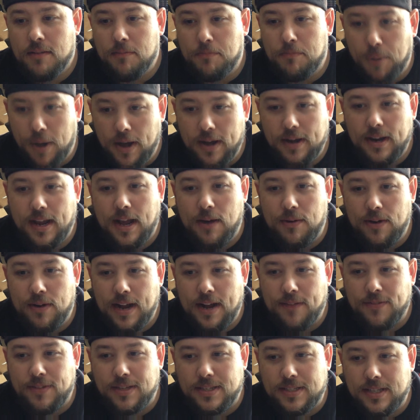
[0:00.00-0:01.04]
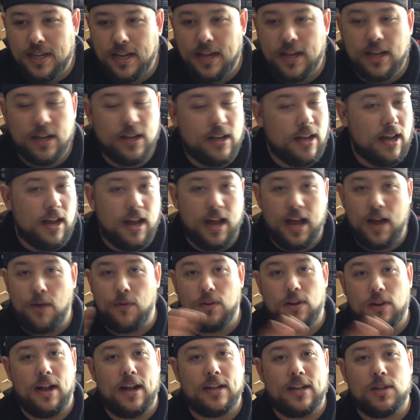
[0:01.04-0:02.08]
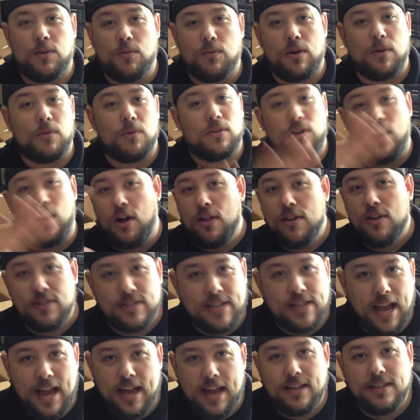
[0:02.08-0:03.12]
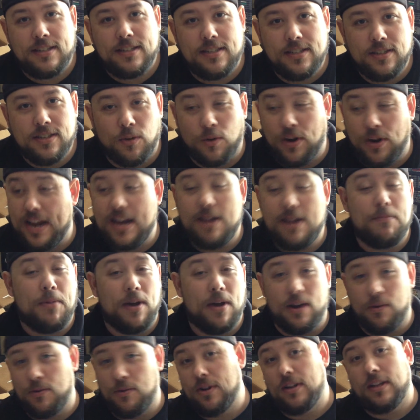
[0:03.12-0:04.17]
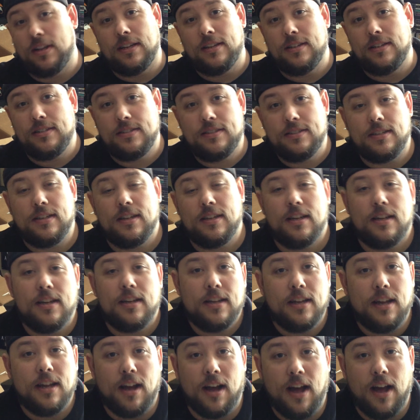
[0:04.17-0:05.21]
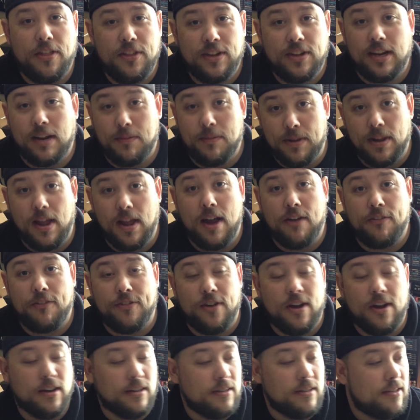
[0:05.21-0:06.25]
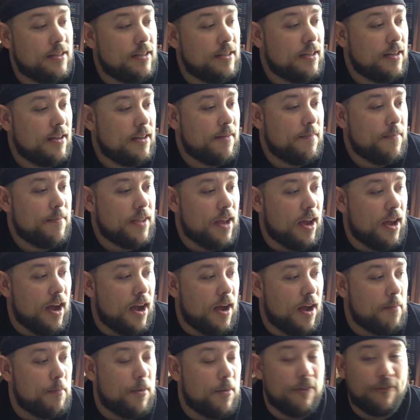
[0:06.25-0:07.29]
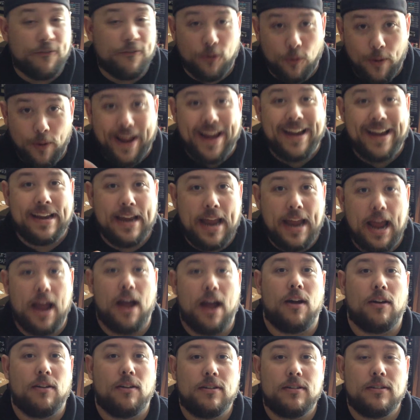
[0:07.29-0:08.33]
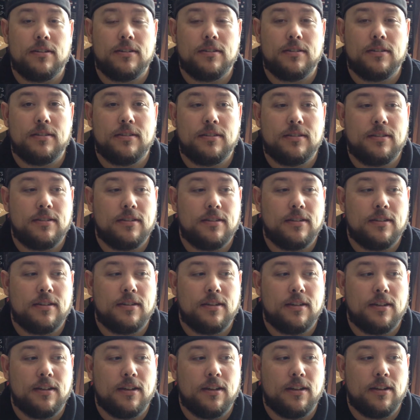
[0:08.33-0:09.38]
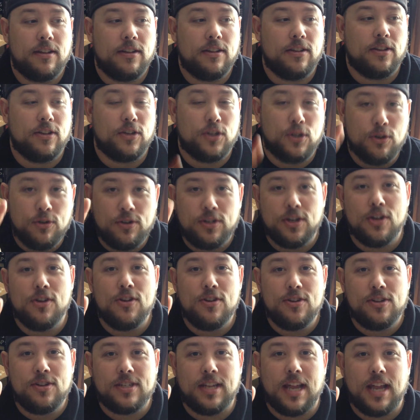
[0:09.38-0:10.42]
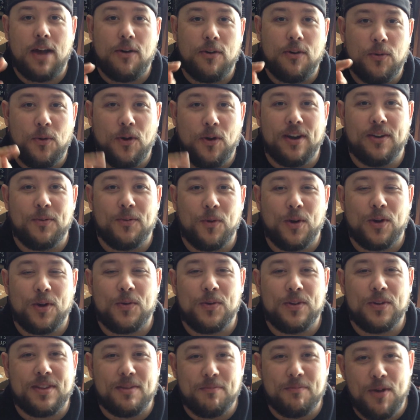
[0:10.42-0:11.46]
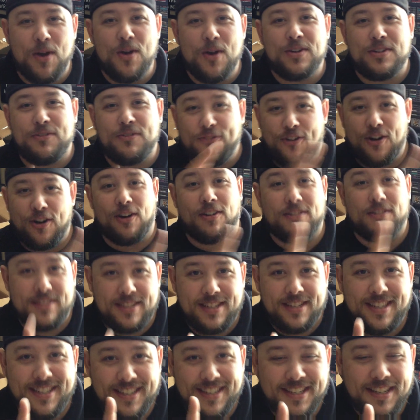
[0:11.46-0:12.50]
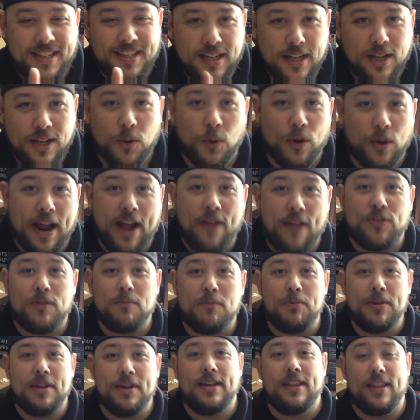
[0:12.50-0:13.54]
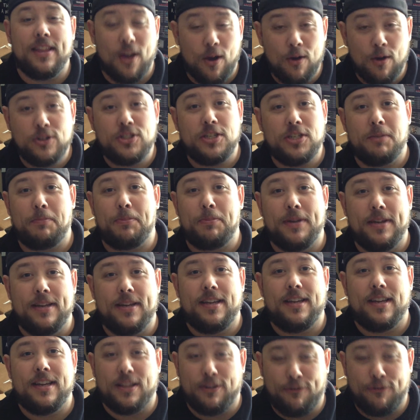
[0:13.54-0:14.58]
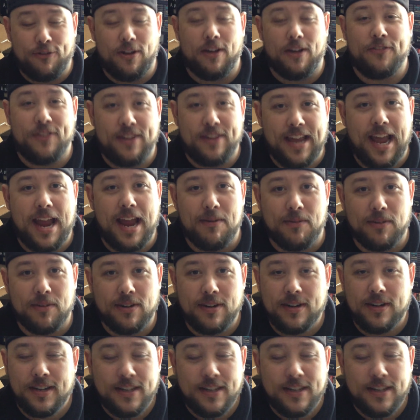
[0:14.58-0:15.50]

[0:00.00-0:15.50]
but I would have to say I would like to work with all those guys or anybody really. Uh, I think that'd be a lot of fun. Uh, but for right now, the two dudes that I would want to work with the most first would have to be the OGP and the Fluffy Gamer